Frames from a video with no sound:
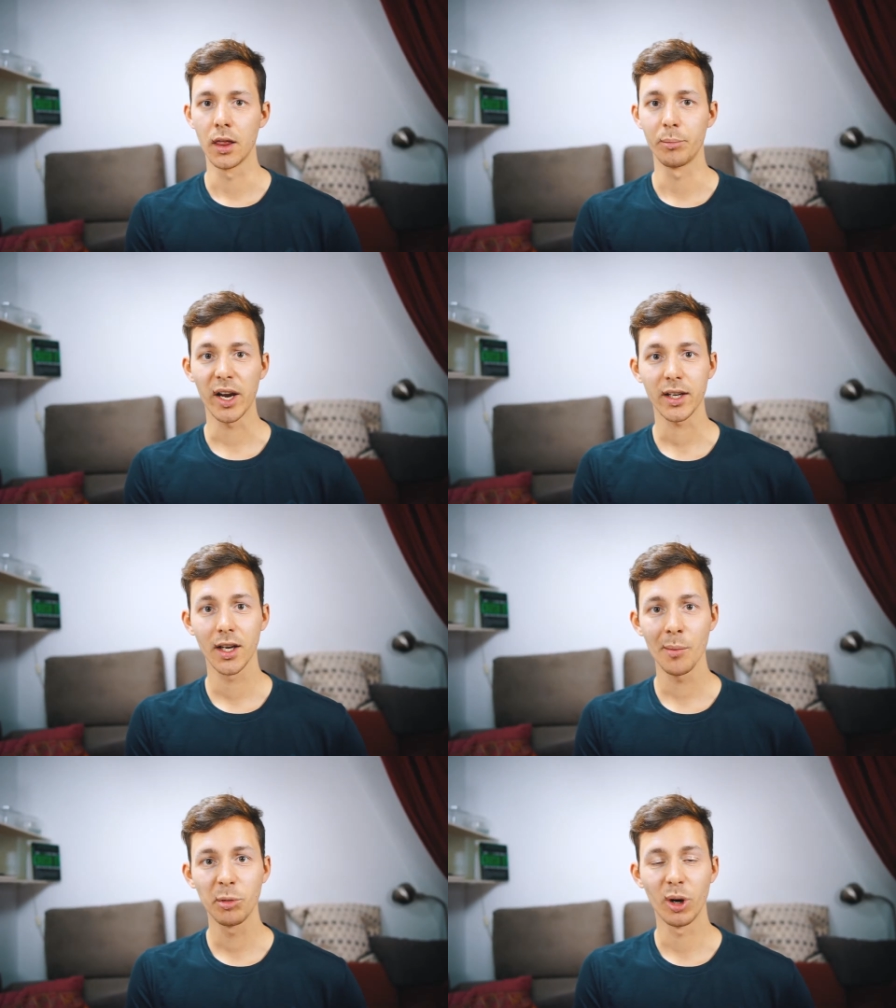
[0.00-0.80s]
The
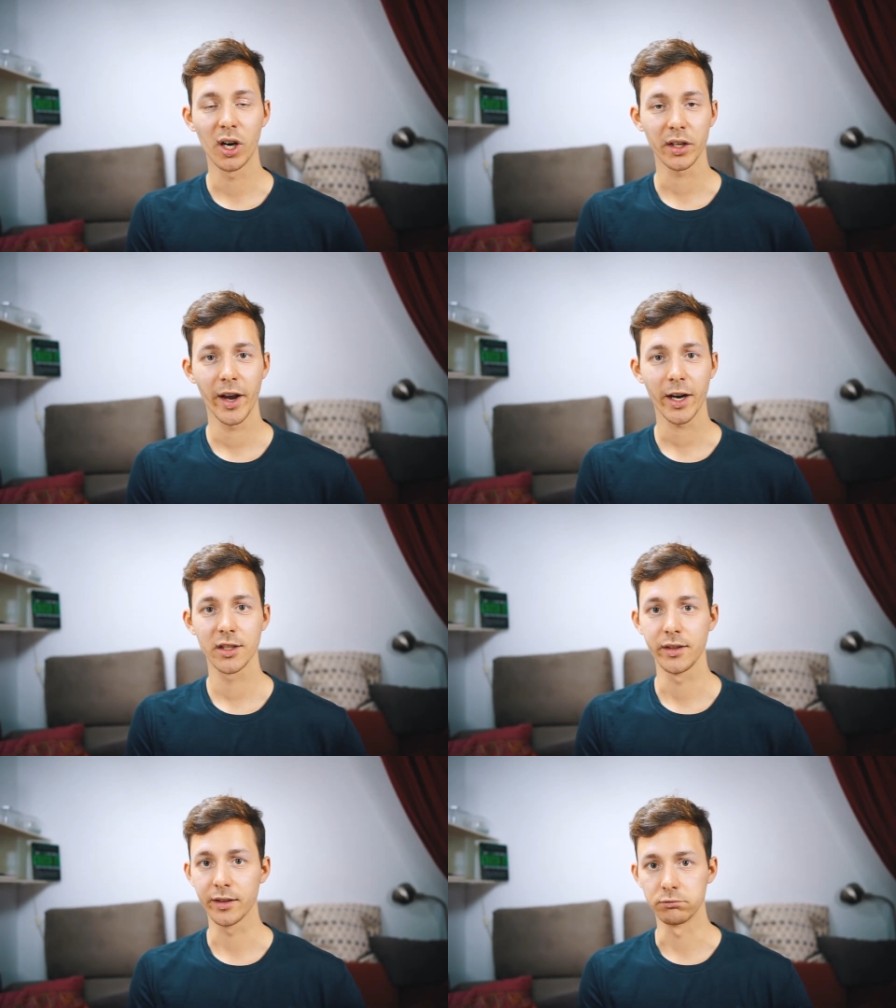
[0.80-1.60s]
backing up part
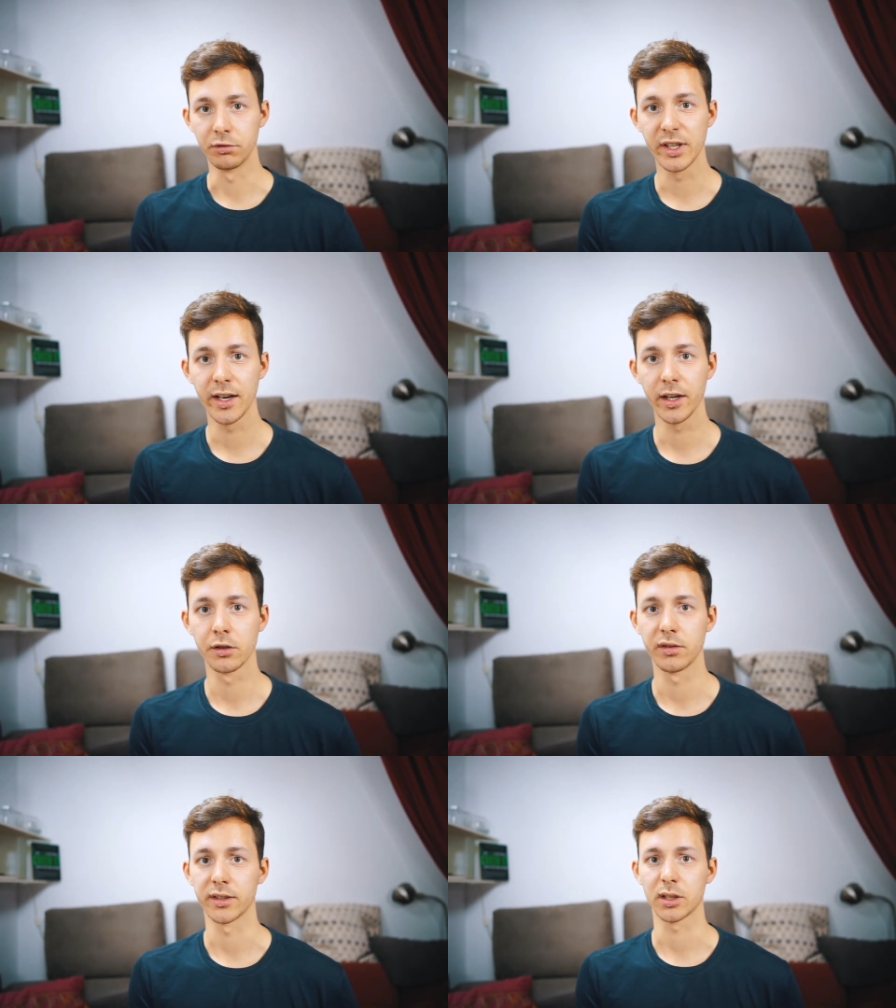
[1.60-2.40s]
actually is really
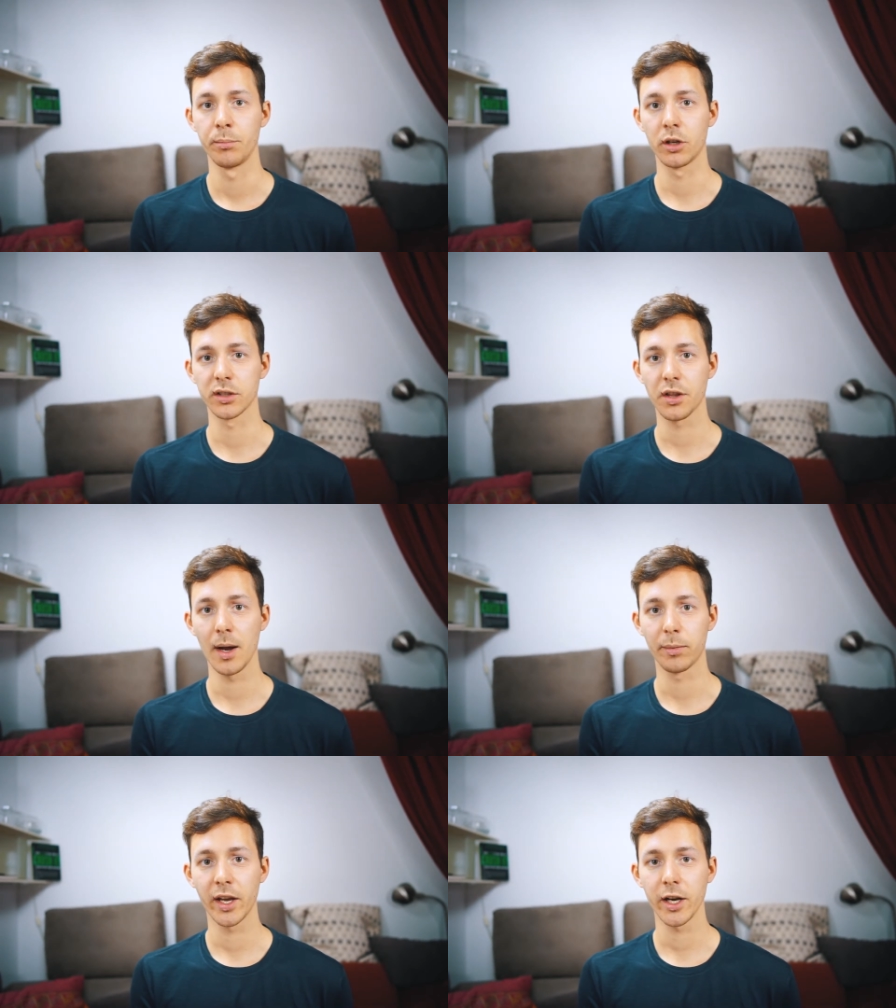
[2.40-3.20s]
interesting because the
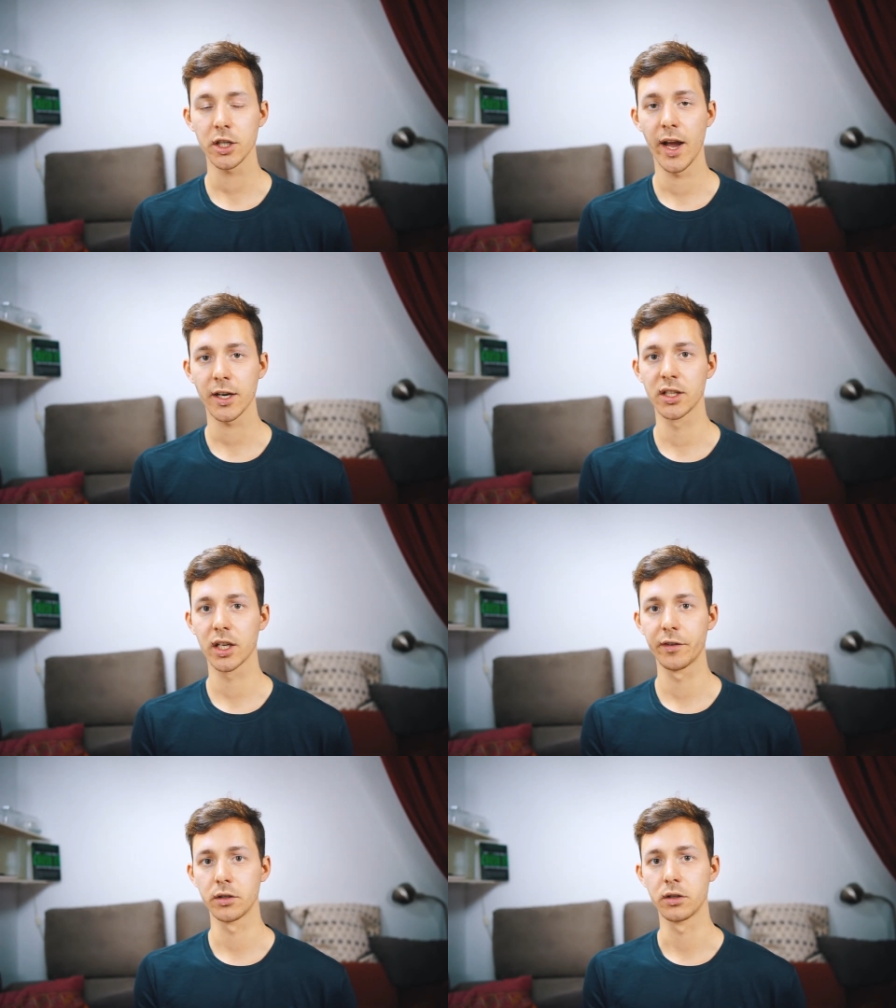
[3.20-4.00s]
application actually
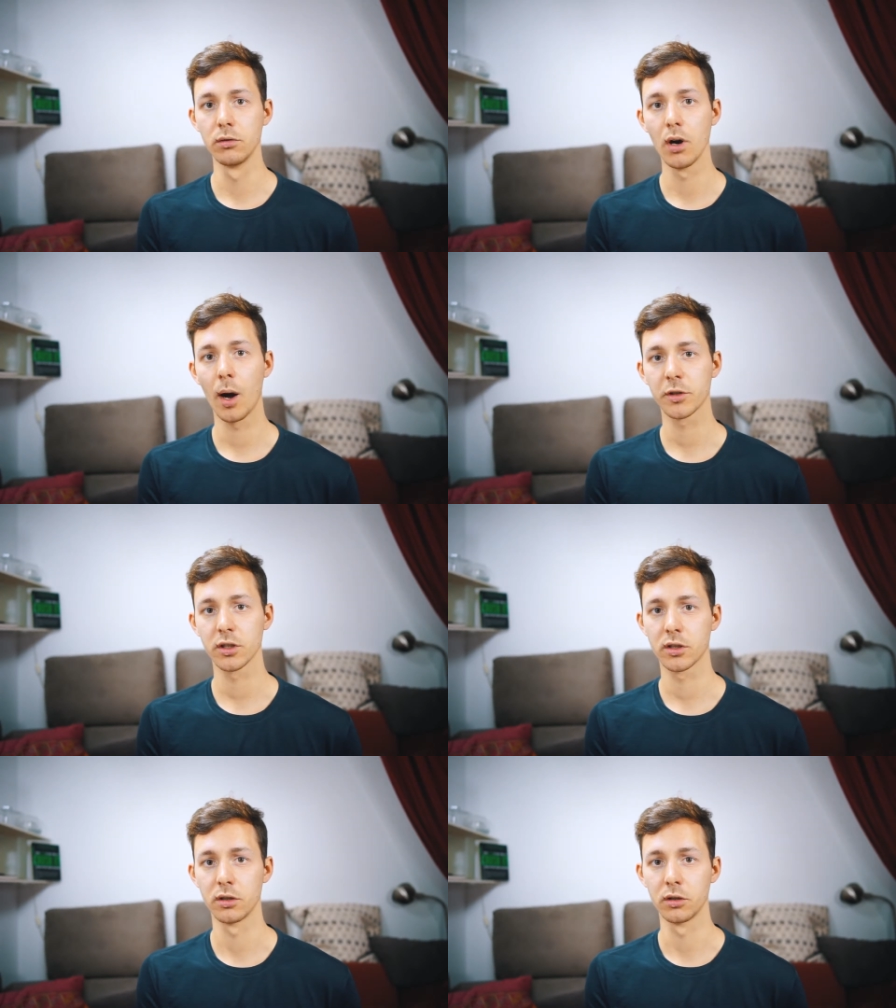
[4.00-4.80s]
gives you two
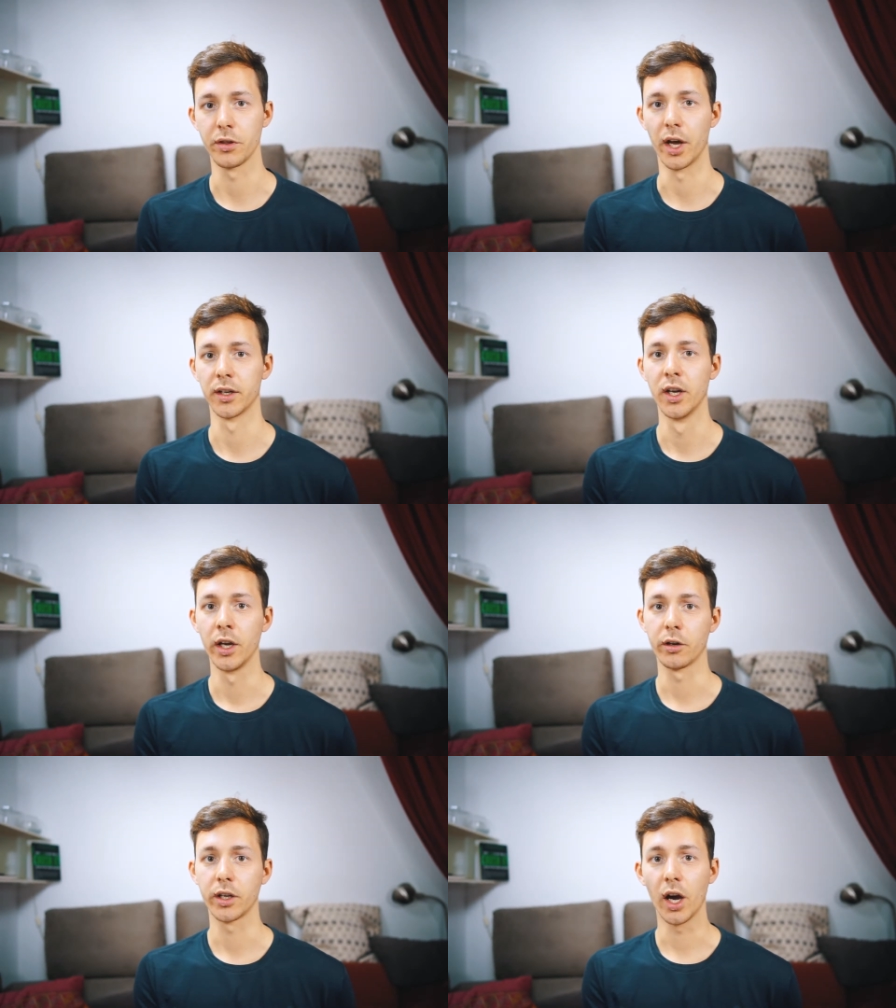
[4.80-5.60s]
options to do that.
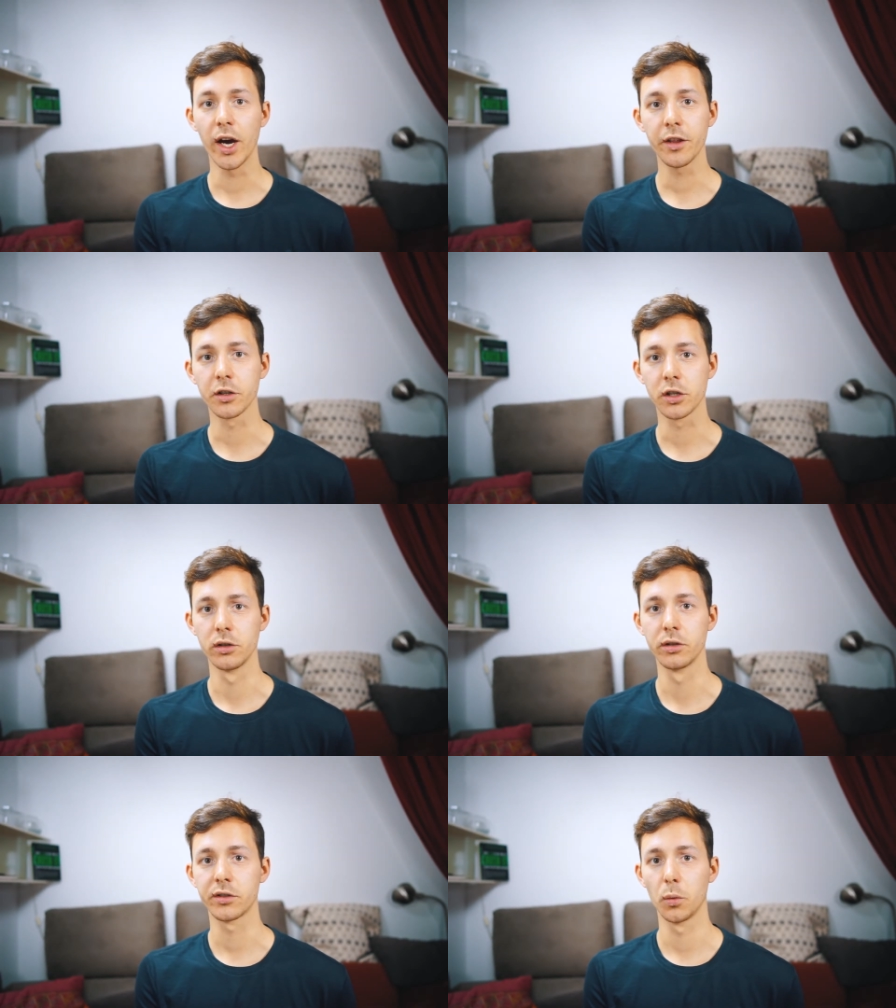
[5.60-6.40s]
You can either
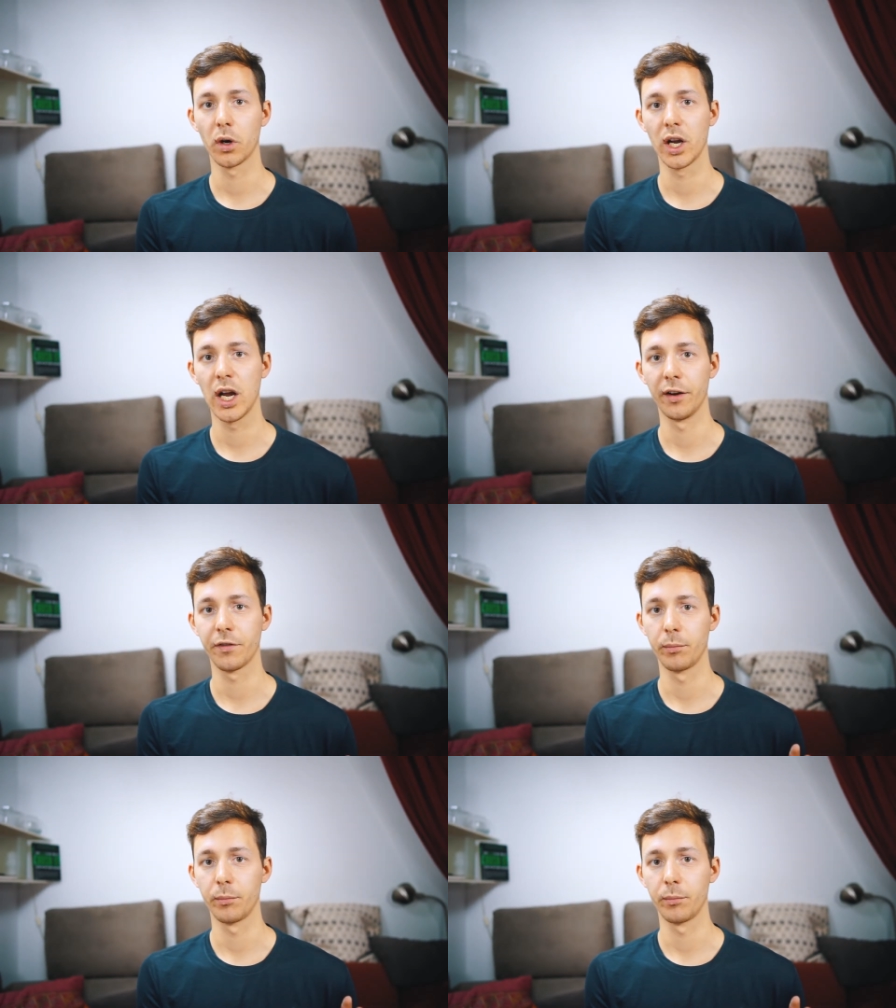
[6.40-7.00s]
choose you want to have